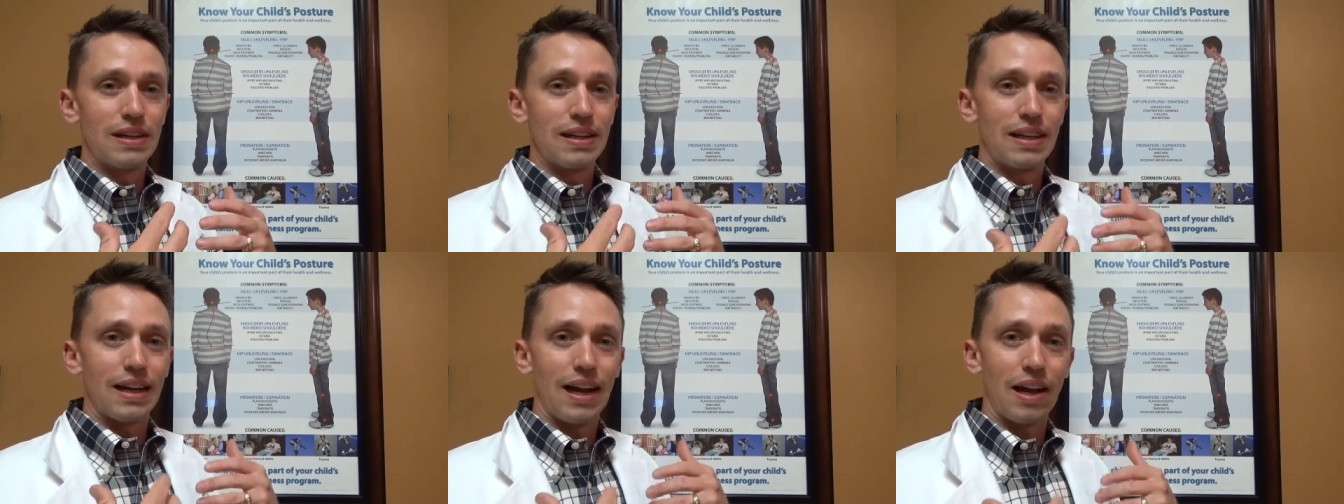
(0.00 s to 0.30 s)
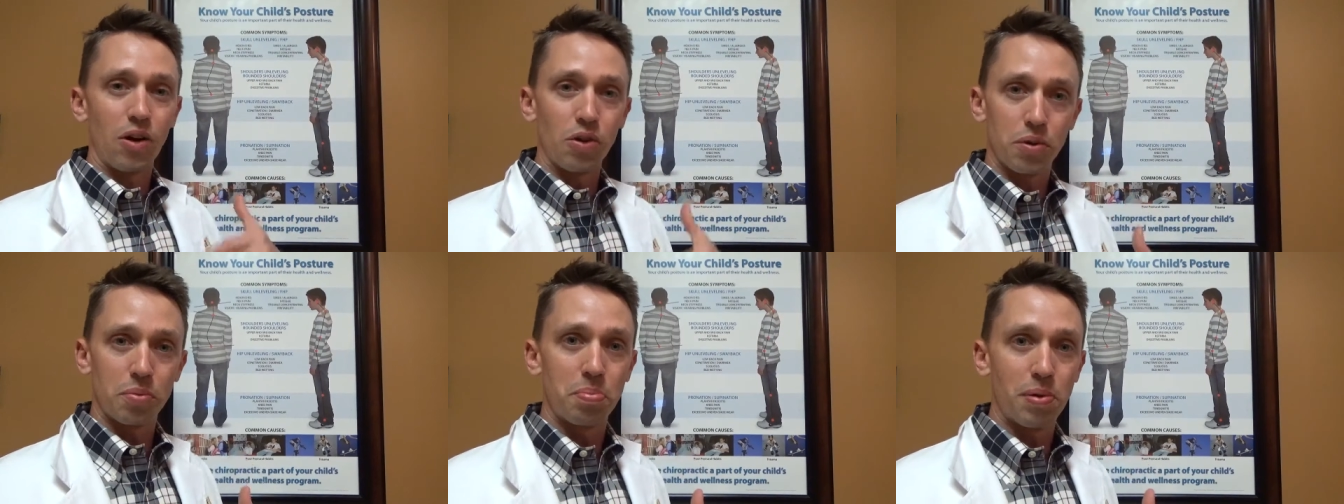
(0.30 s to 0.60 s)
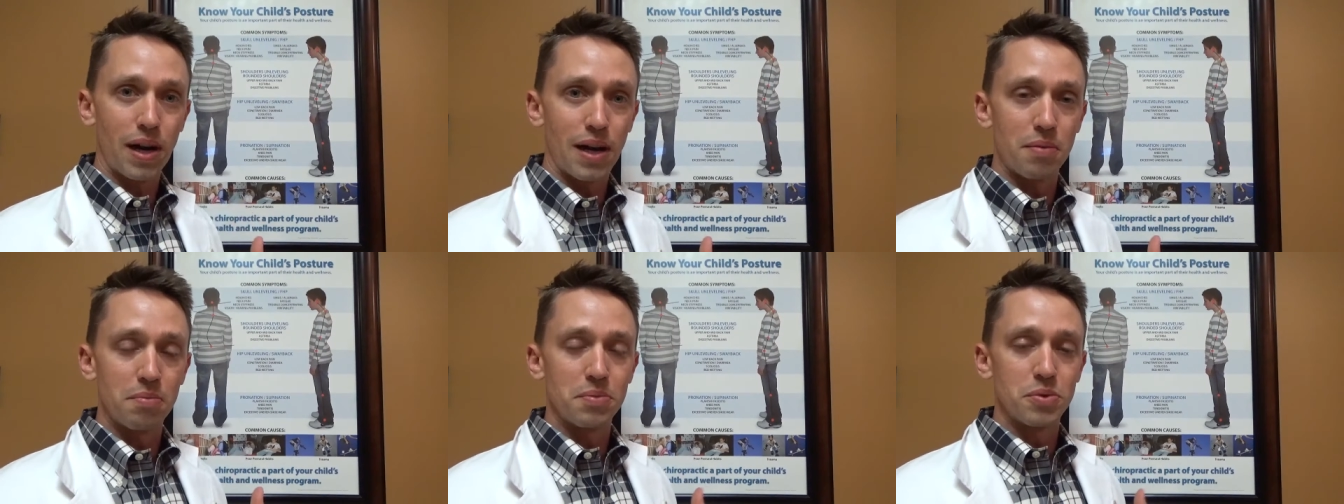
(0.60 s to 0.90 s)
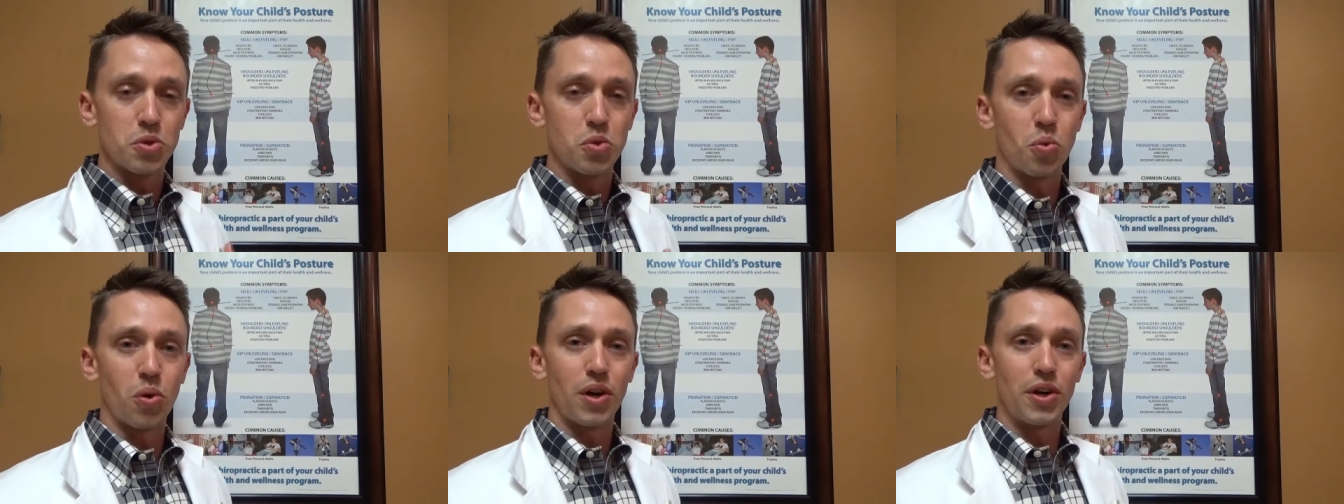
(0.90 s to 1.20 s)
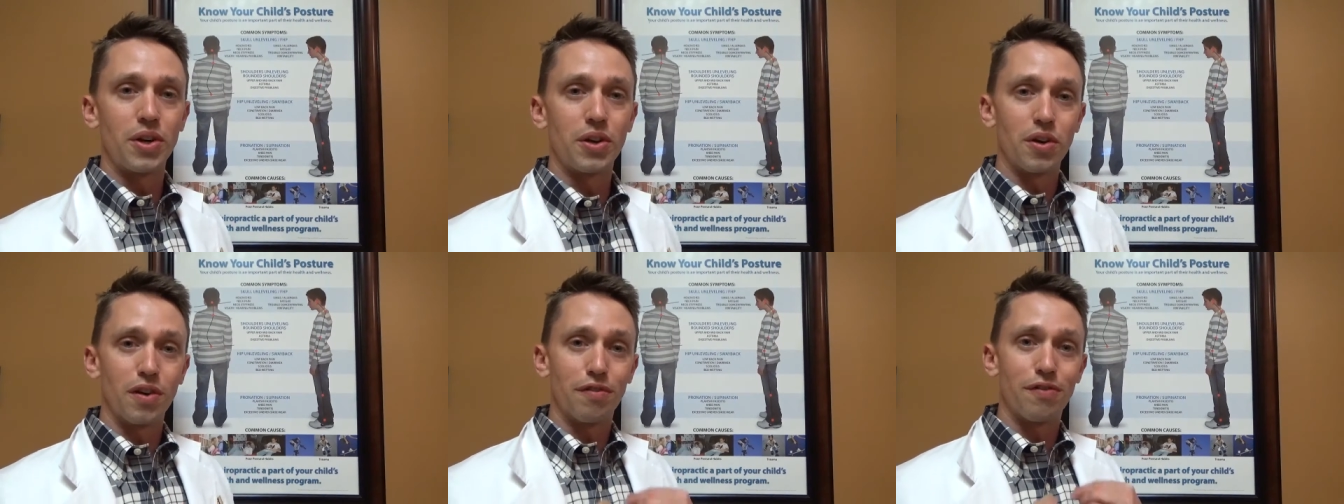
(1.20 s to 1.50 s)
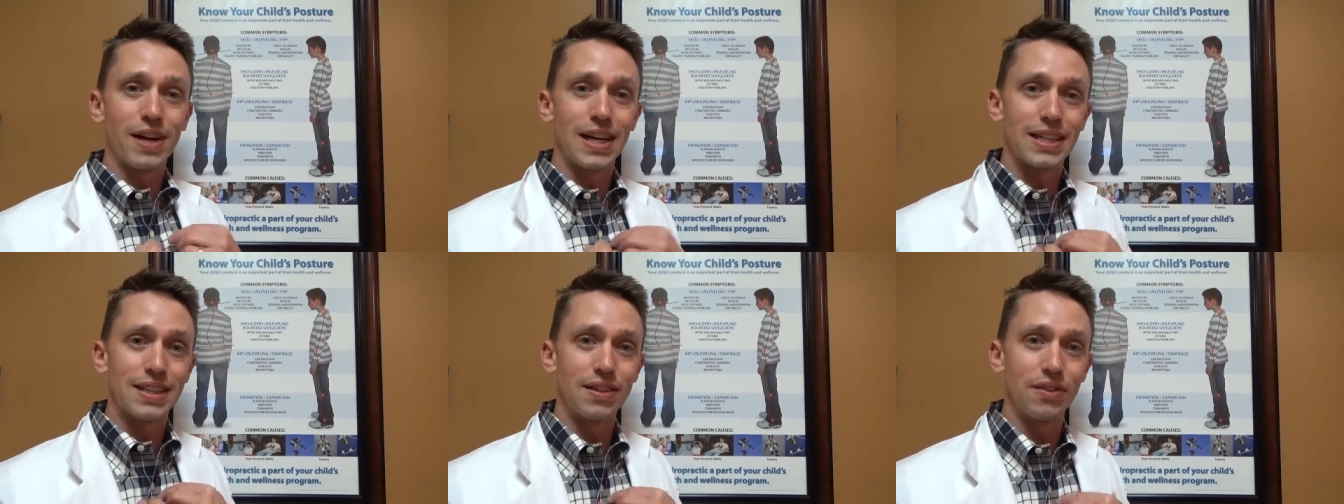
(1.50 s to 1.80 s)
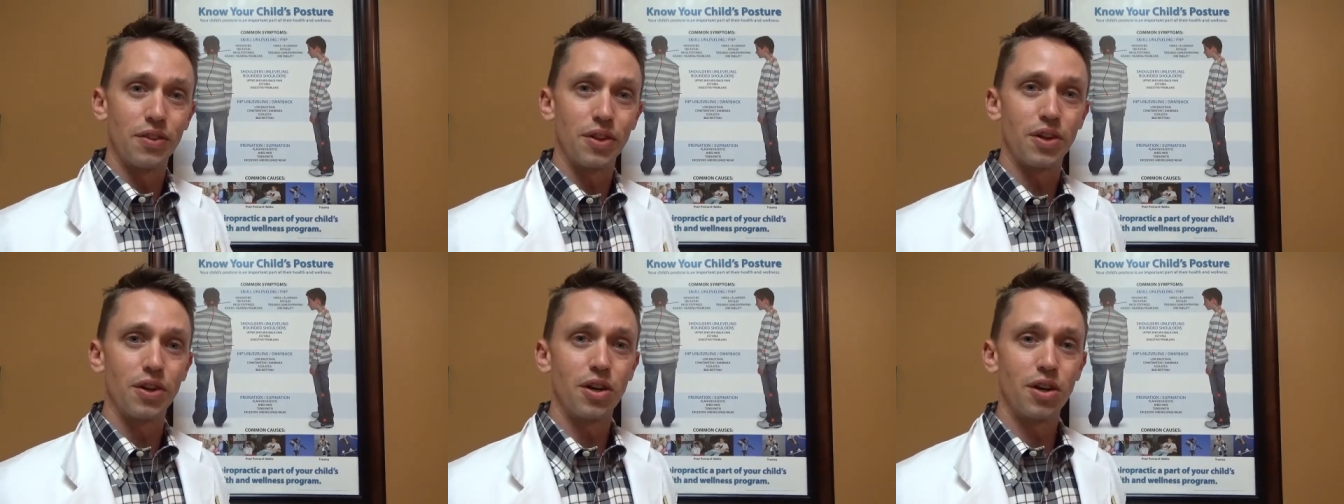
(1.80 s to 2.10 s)
health problems where you're
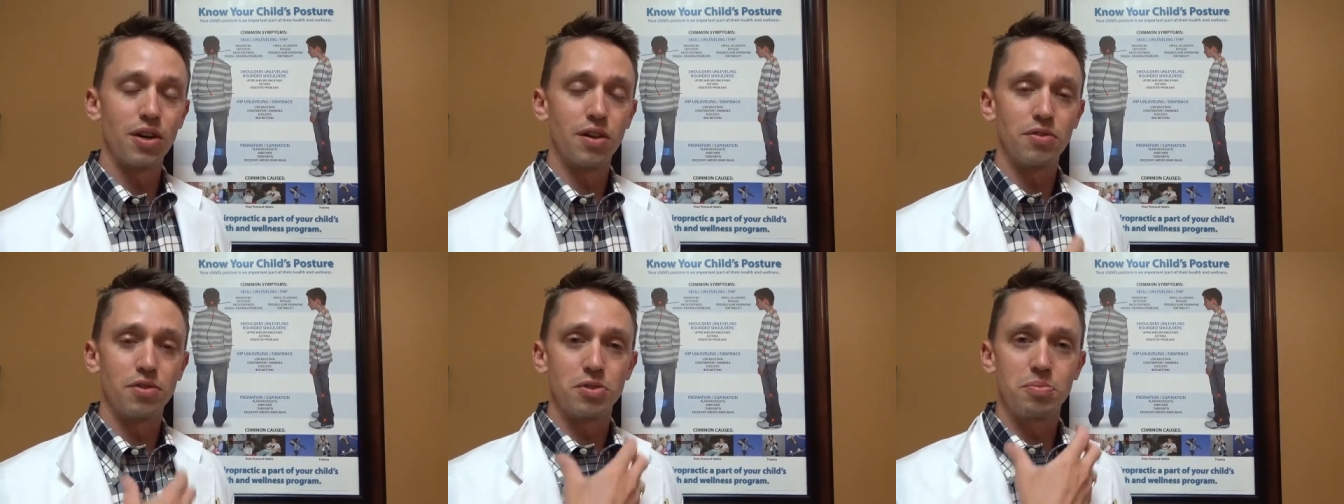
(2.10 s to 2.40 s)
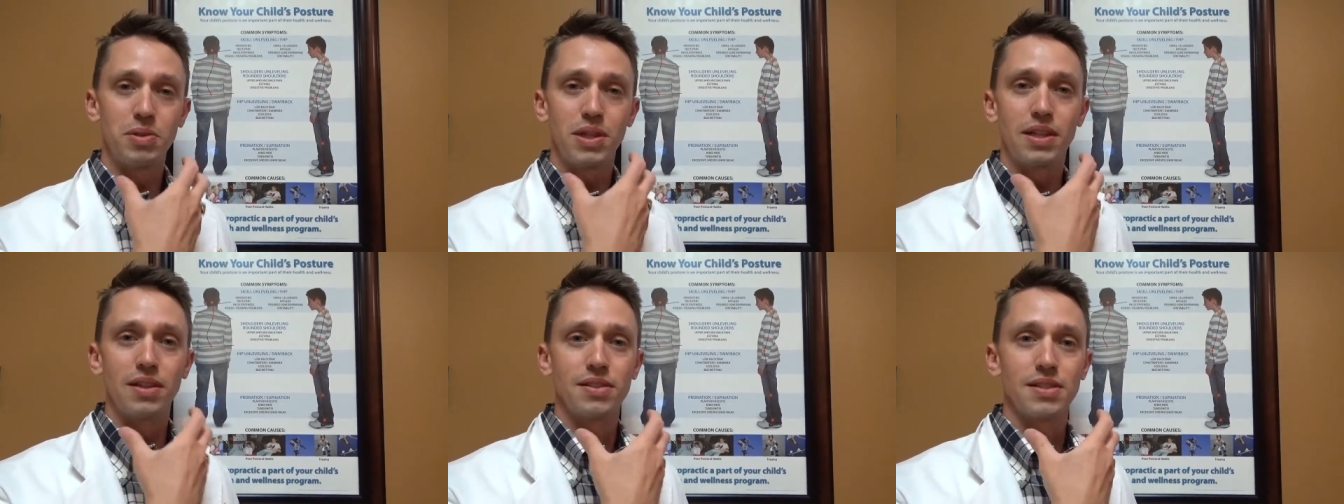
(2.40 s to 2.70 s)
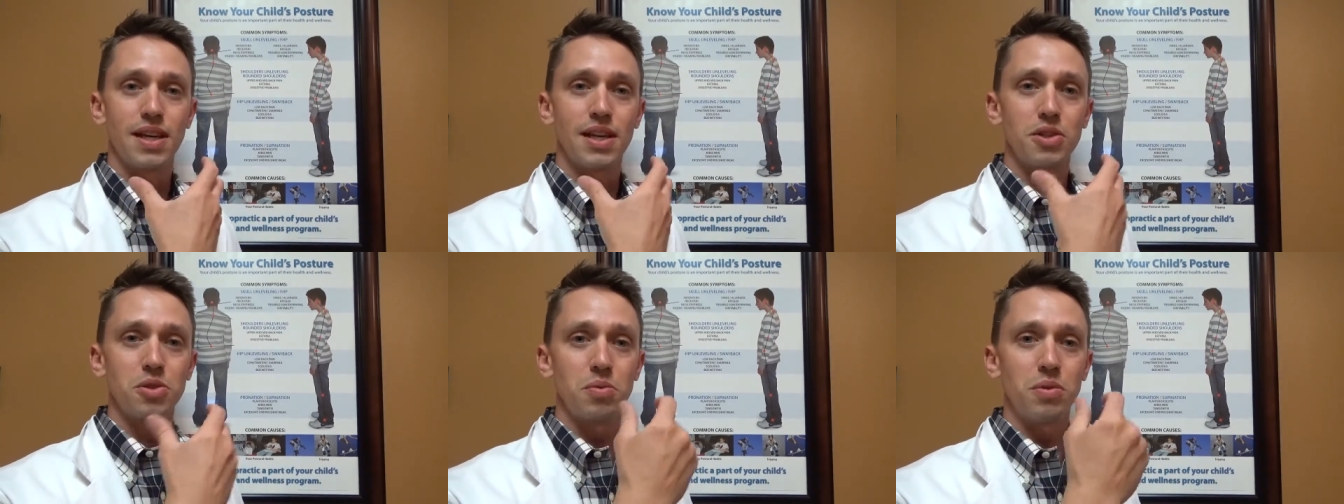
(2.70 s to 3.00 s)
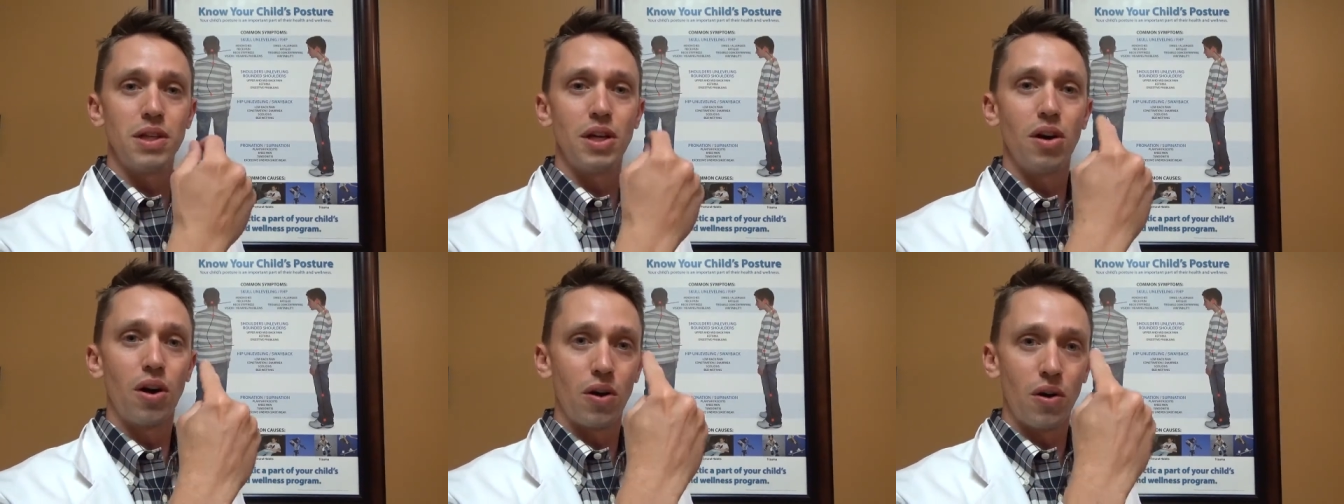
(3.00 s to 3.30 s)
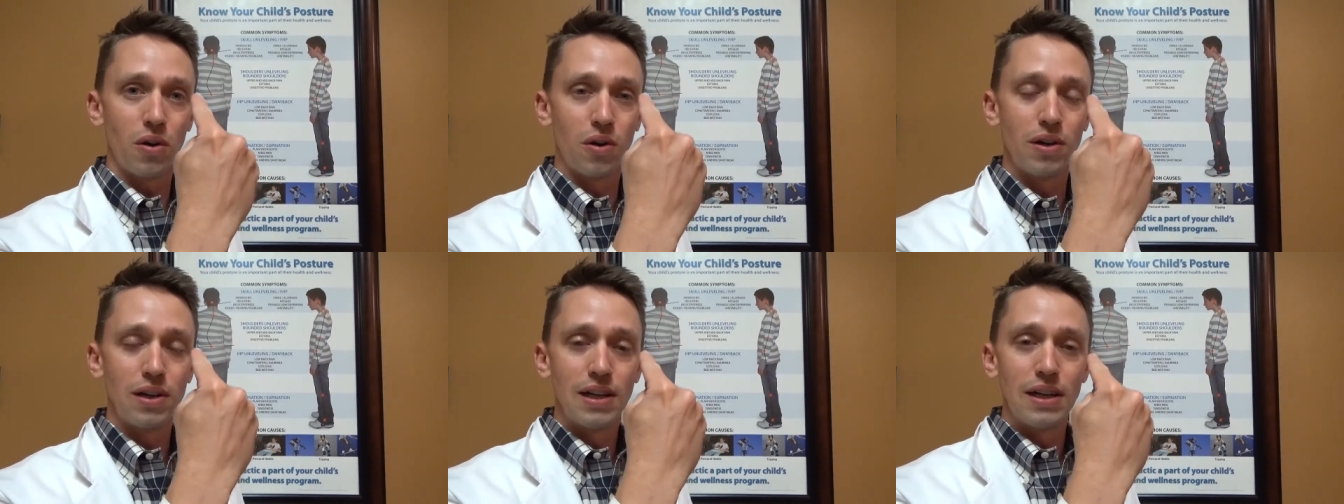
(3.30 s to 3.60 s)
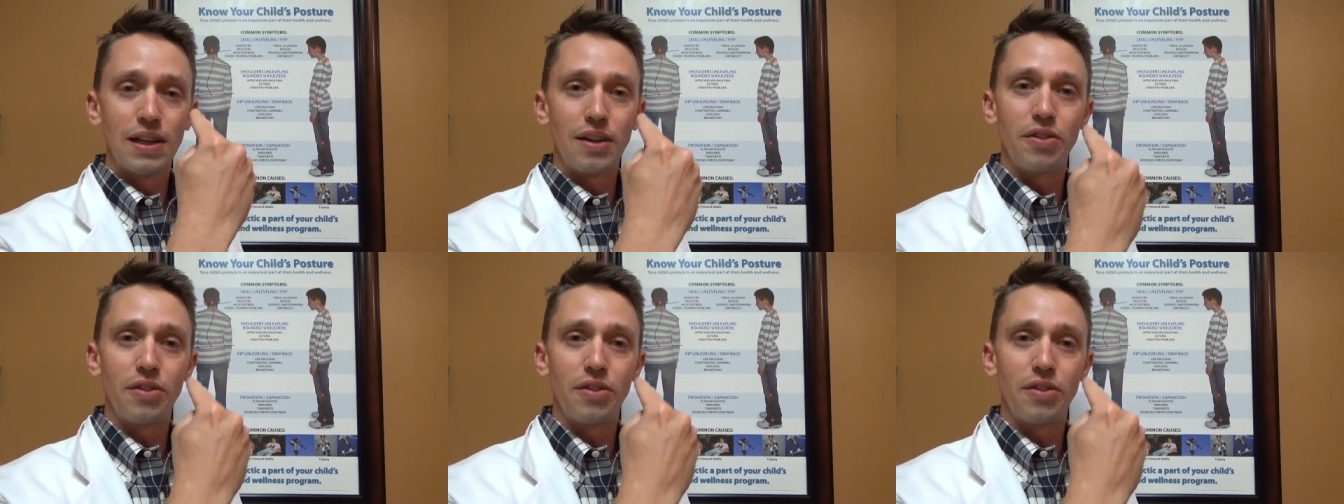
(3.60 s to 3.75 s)
affecting the nerves, because as we know,